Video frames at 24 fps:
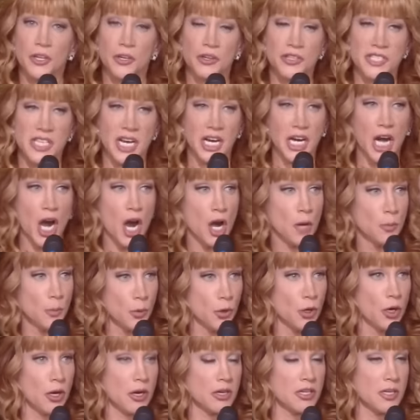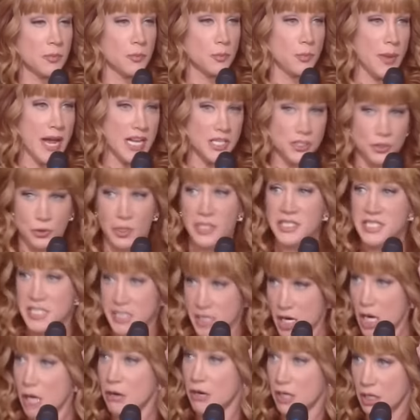there's a cardboard bachelorette
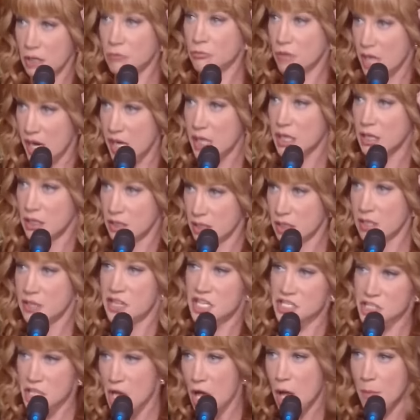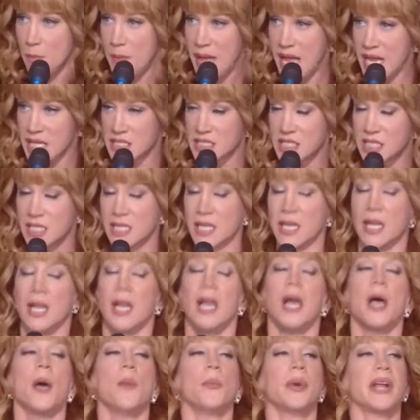tiara, right? That's all bent.
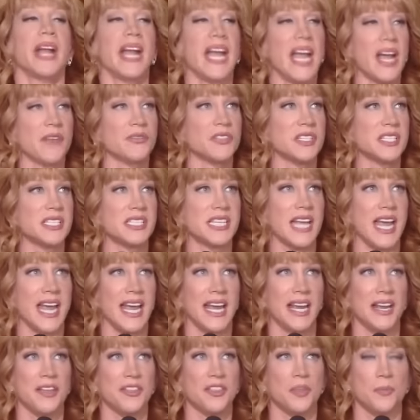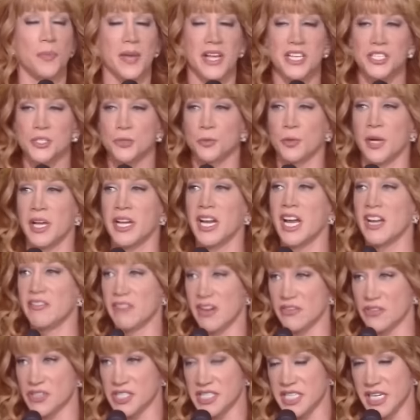But I have to say, the best one
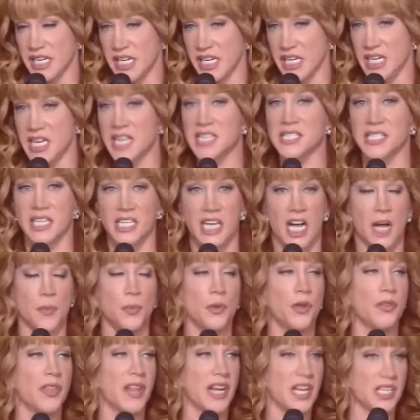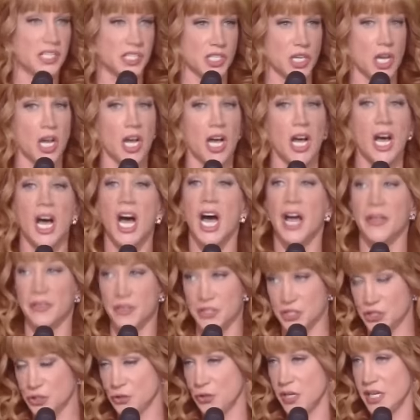I've ever seen is a couple that I saw
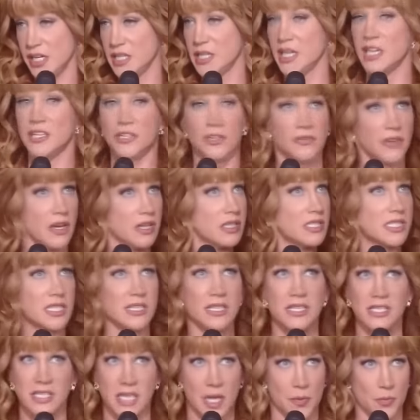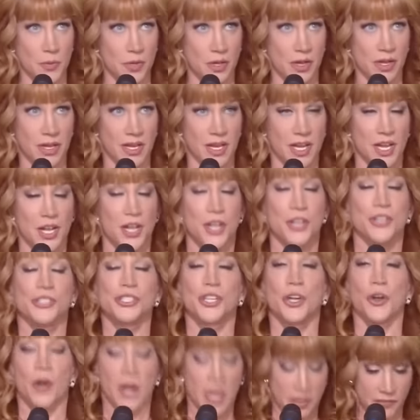on the street, and you've all seen this couple.
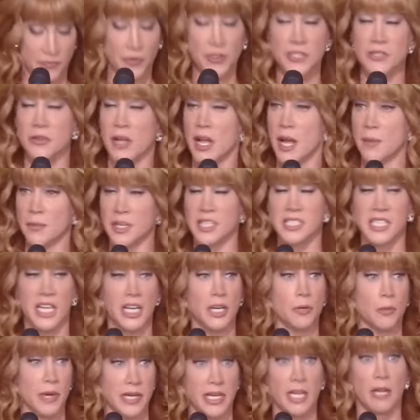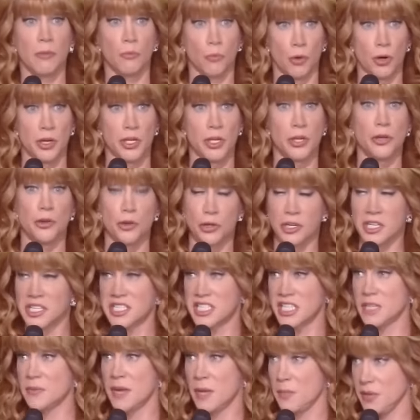So, first of all, I'm gonna tell you right now, I'm warning you, you're
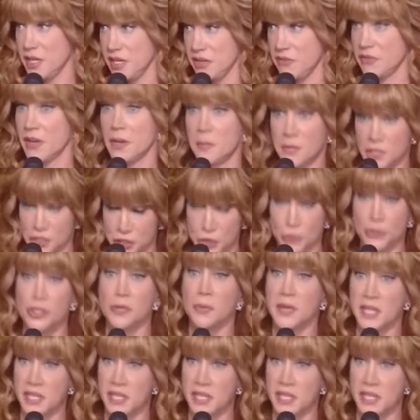gonna see my beeve. I'm gonna shoot the